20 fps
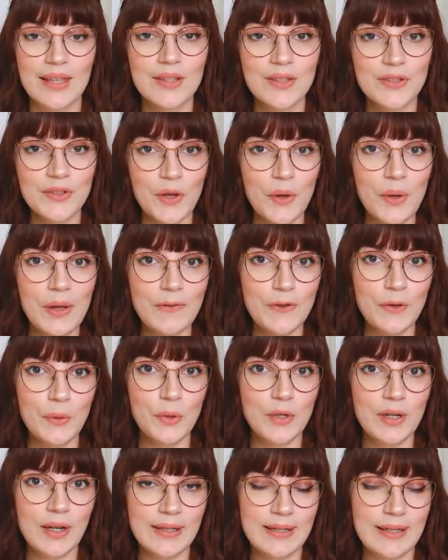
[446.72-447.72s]
So if you
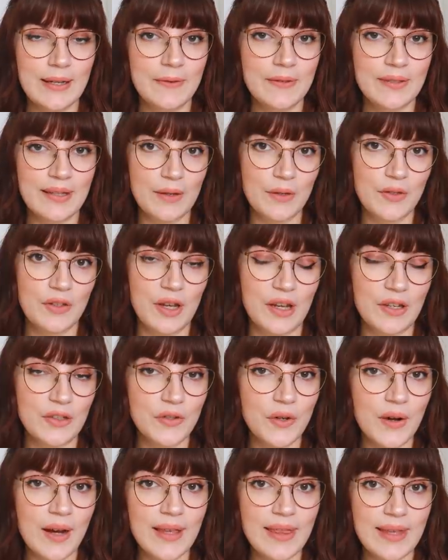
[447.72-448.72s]
would like to give Skillshare a
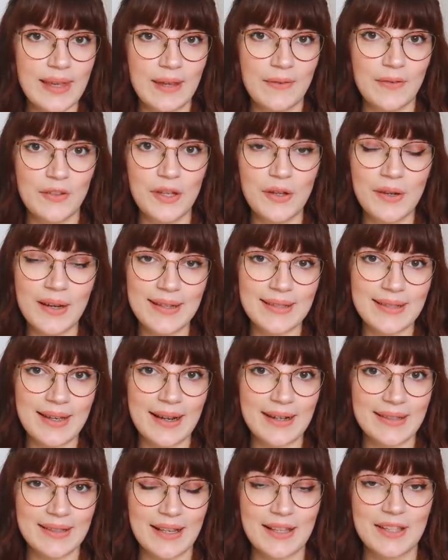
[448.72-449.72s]
try, they're giving you guys
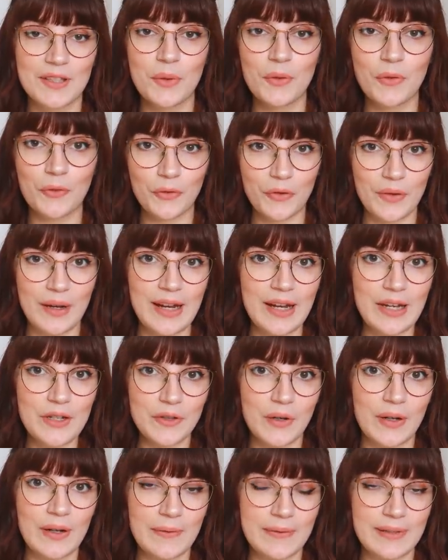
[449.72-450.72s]
access to a free
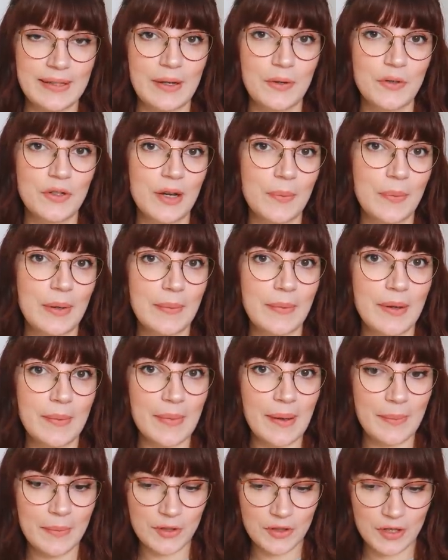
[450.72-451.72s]
trial of Skillshare premium
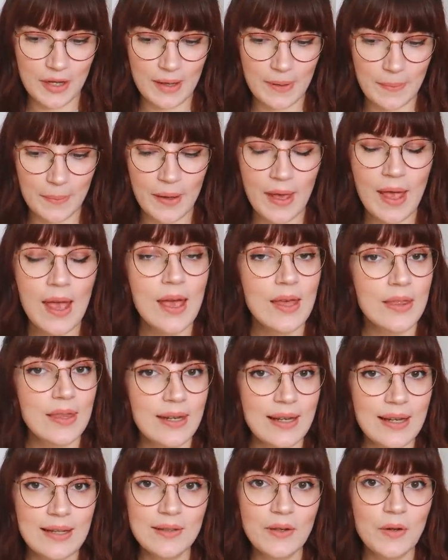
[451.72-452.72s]
membership
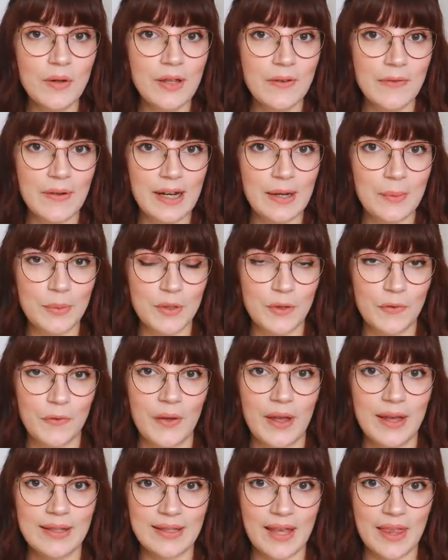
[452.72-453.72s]
that is only available to
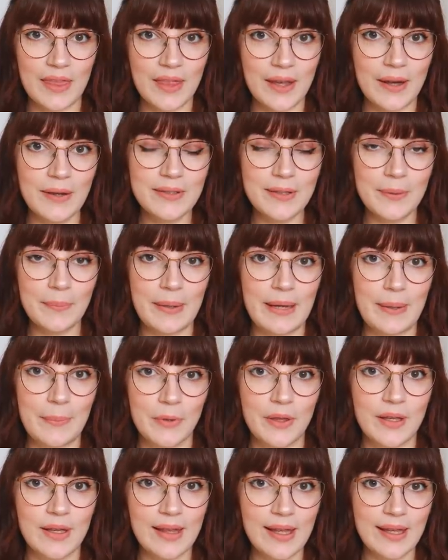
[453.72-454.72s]
first 1,000
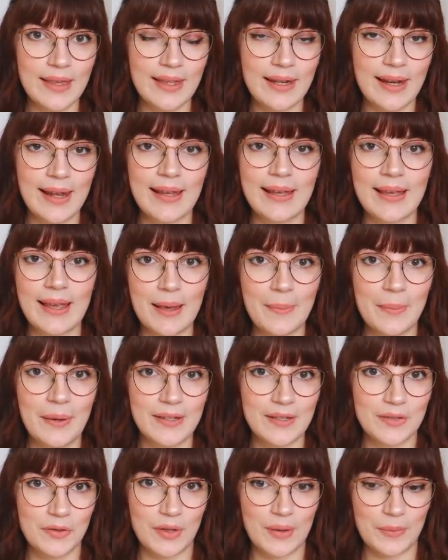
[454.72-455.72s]
people that click the link in
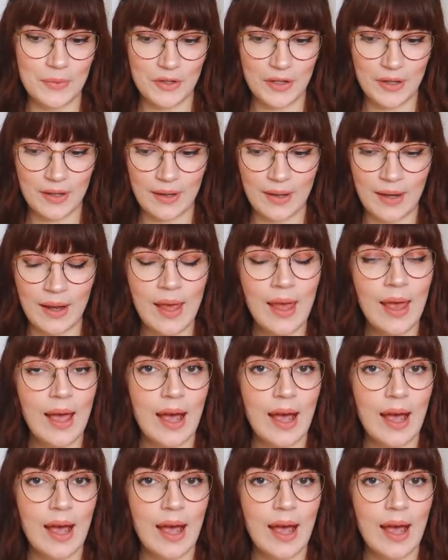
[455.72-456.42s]
my description,